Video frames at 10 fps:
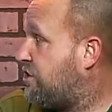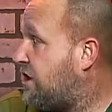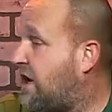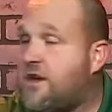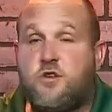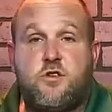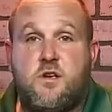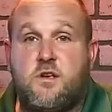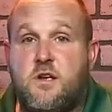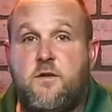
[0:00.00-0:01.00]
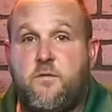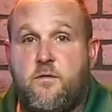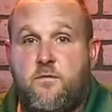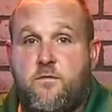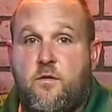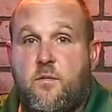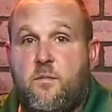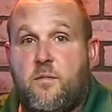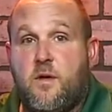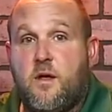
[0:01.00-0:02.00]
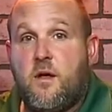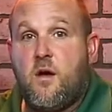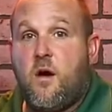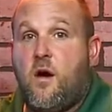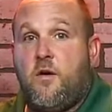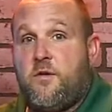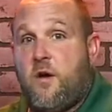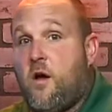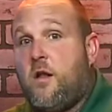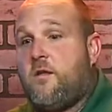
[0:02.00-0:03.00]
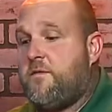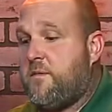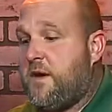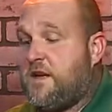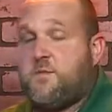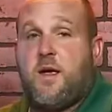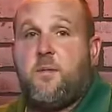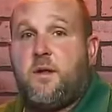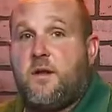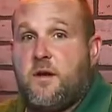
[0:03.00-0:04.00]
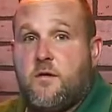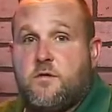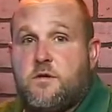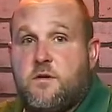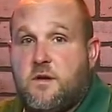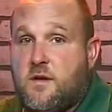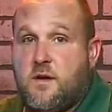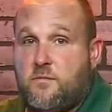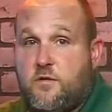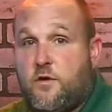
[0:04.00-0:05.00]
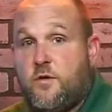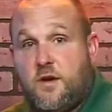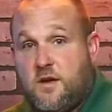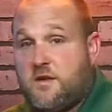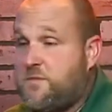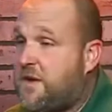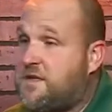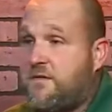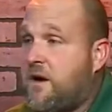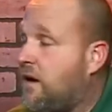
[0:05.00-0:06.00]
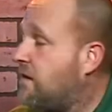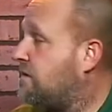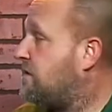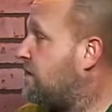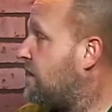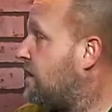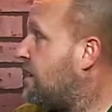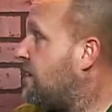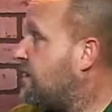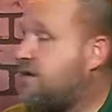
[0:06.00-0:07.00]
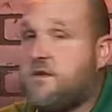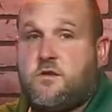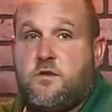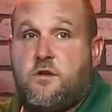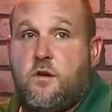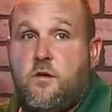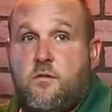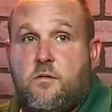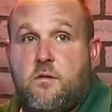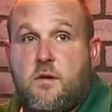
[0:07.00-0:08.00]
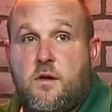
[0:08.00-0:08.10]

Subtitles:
changed and different from all of the base mapping layers. And I'm including expensive cards. This isn't, you know,